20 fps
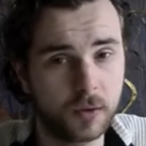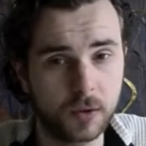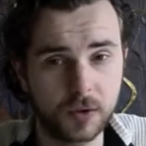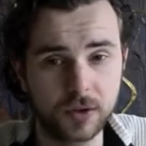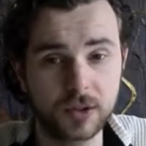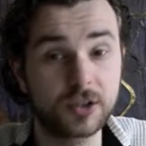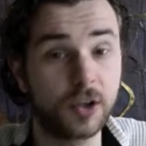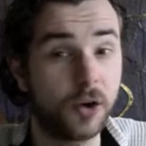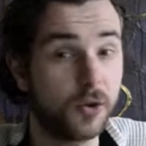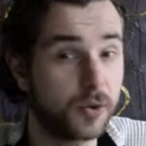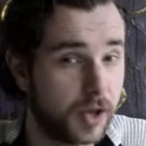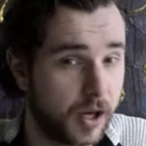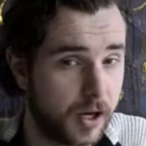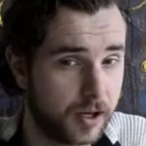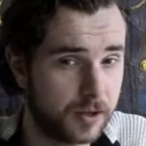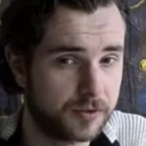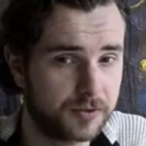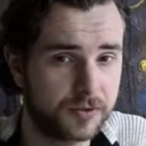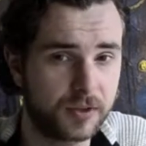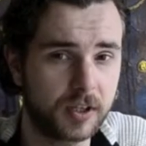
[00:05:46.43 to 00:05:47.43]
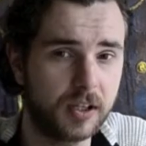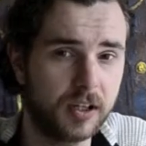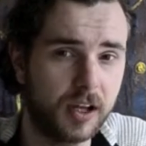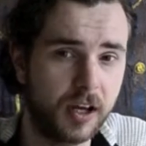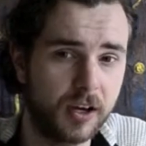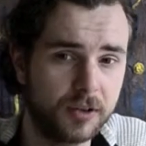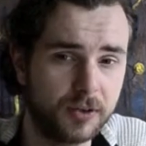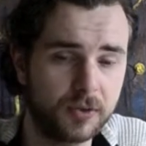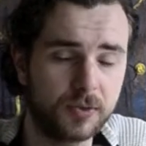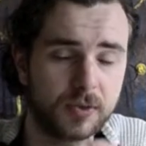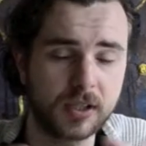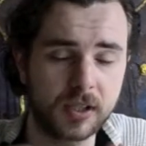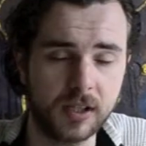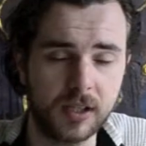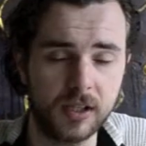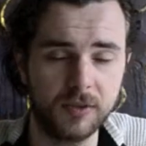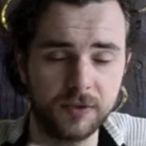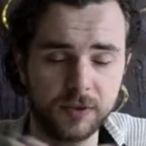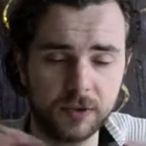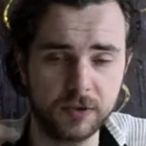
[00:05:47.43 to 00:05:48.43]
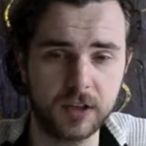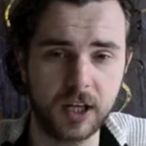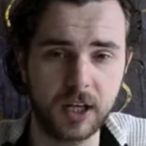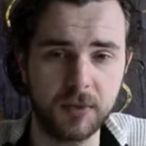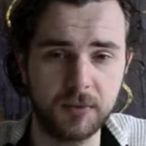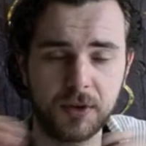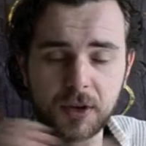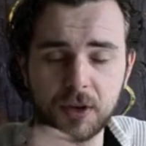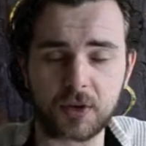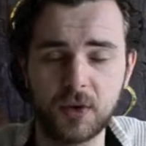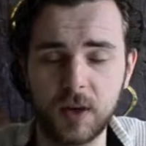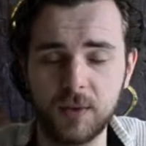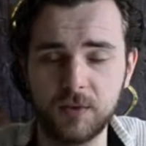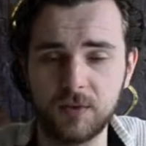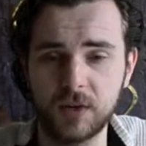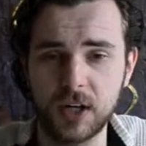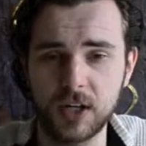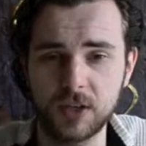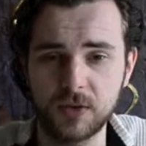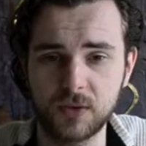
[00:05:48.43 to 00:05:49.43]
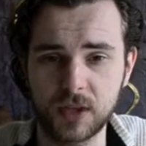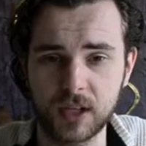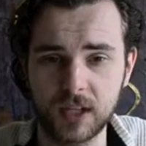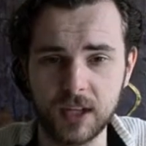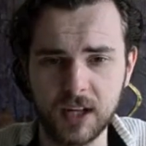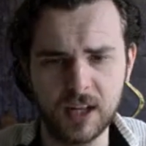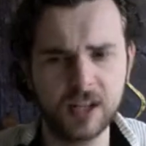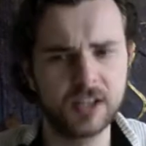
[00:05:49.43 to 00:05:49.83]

or a Tokai Friulano is the full name of the grape varietal there.